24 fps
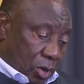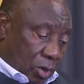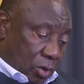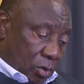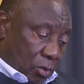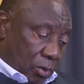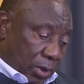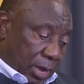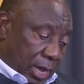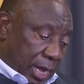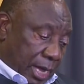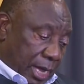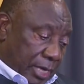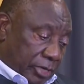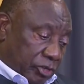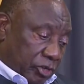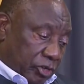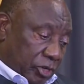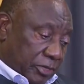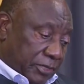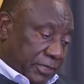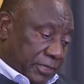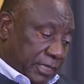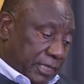where
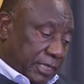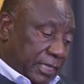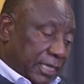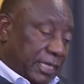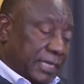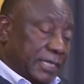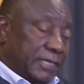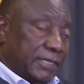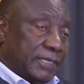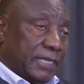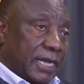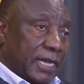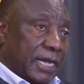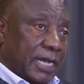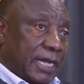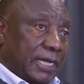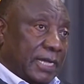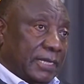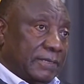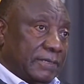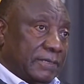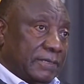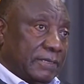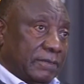atrocities
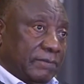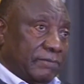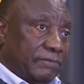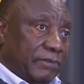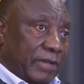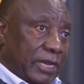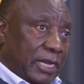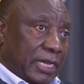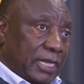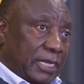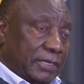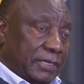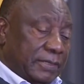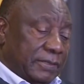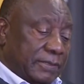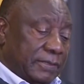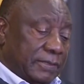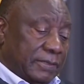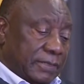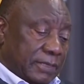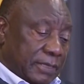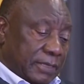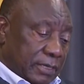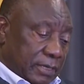against civilians
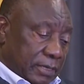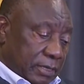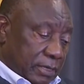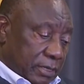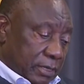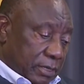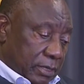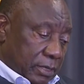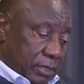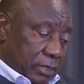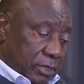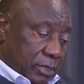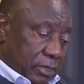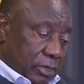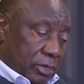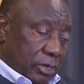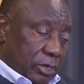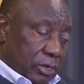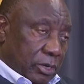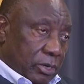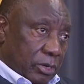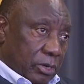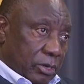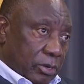
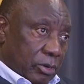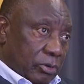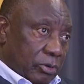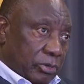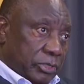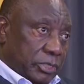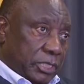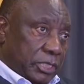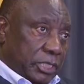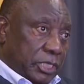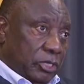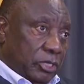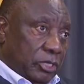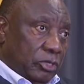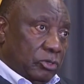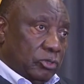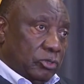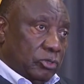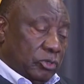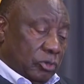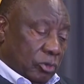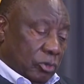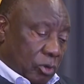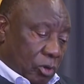continue
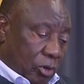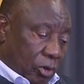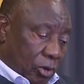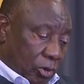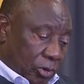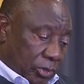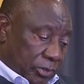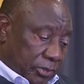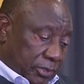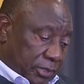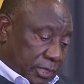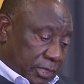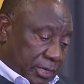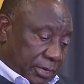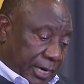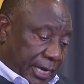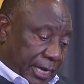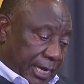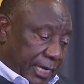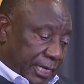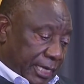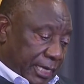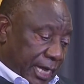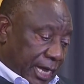to cause
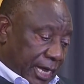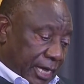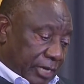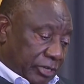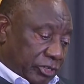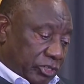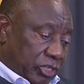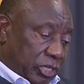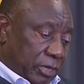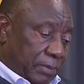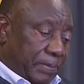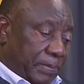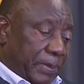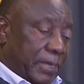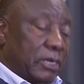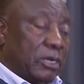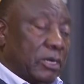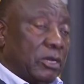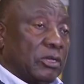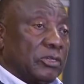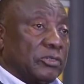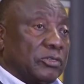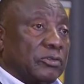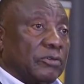great hardship and
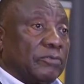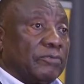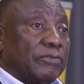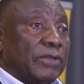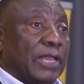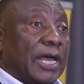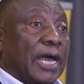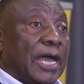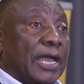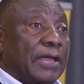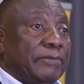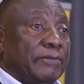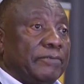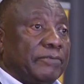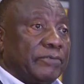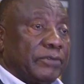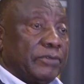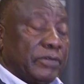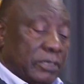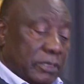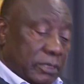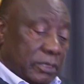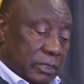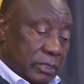loss of life
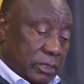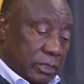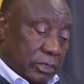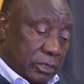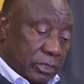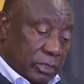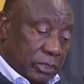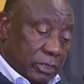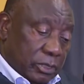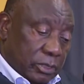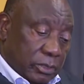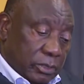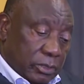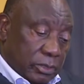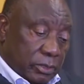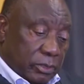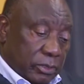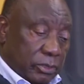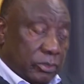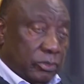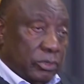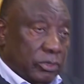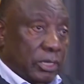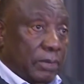
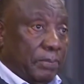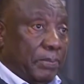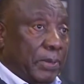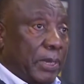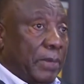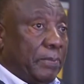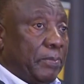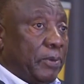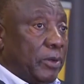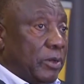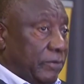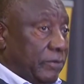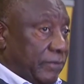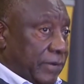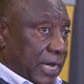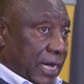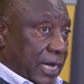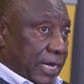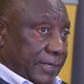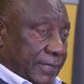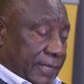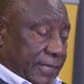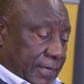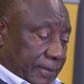to the people of
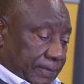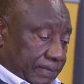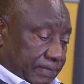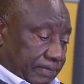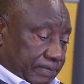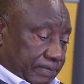Gaza.